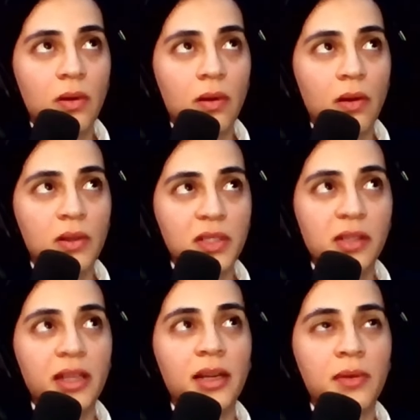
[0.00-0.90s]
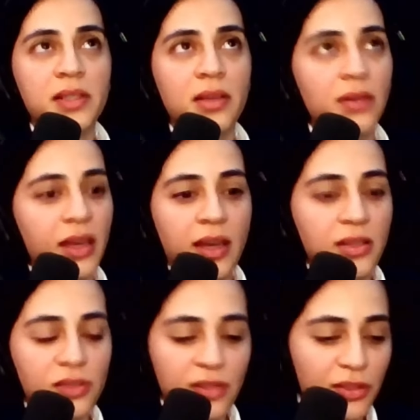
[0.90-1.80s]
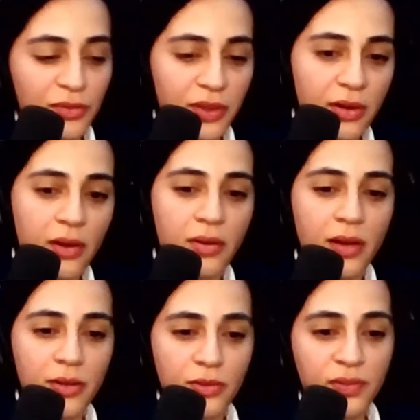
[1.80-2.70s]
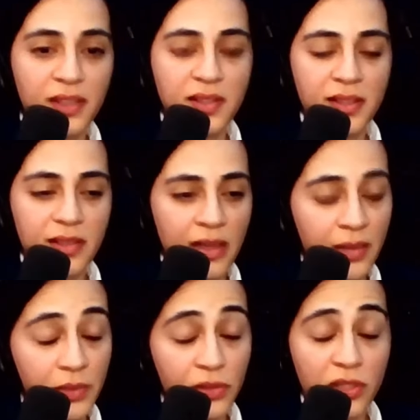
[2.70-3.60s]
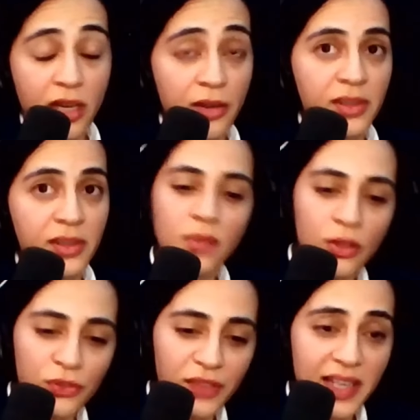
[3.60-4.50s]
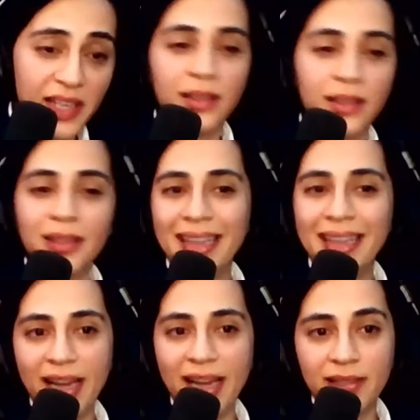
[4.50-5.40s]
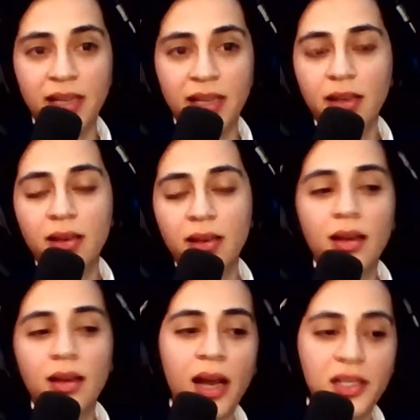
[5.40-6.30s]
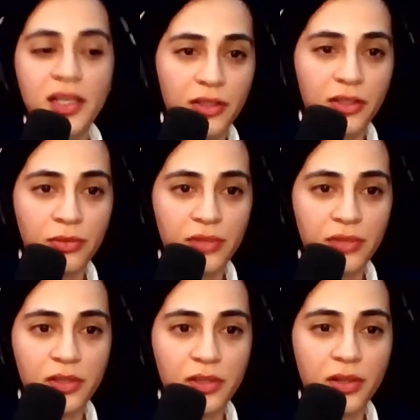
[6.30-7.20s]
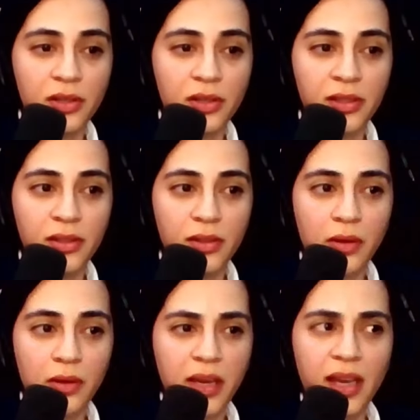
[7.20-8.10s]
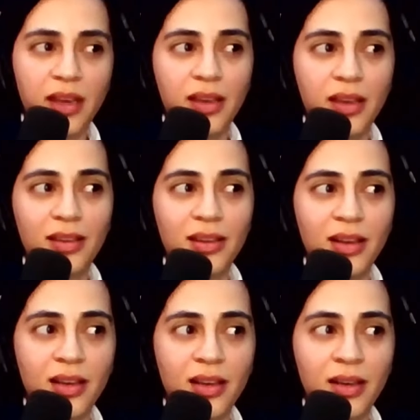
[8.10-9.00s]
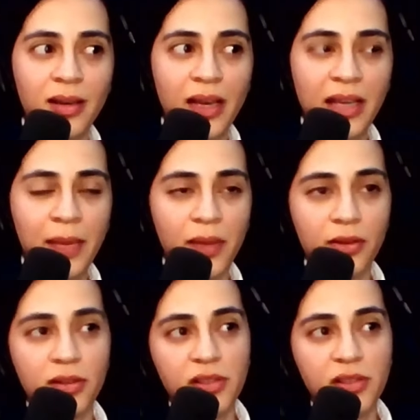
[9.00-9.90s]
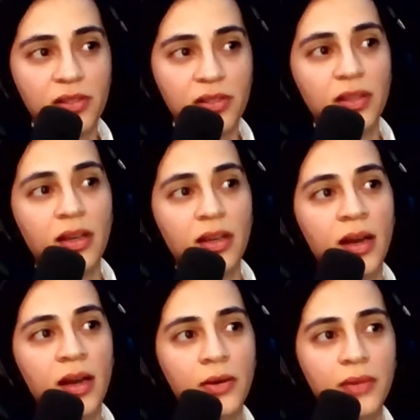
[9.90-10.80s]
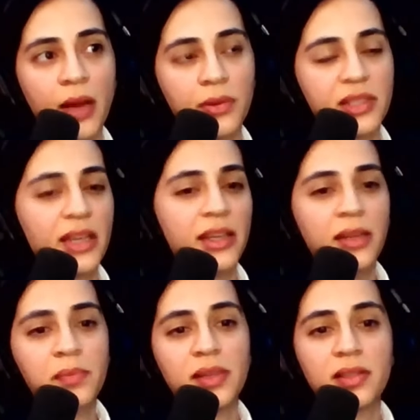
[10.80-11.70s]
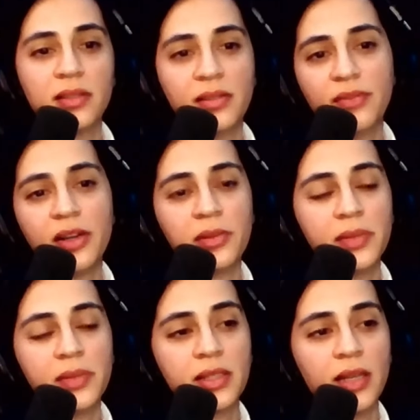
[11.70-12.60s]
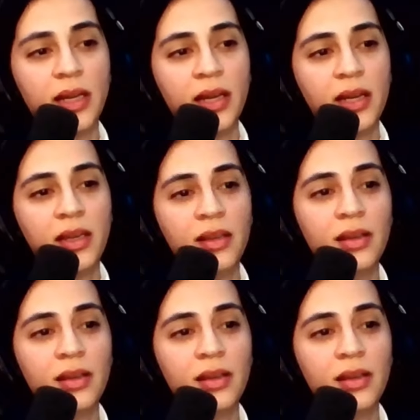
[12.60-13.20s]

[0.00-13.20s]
until then, I was like, okay, I just need to figure out how to fix this. I am just tired of it. Fix that. The next day, I started doing research on, okay, I came across how our diet impacts the environment. And I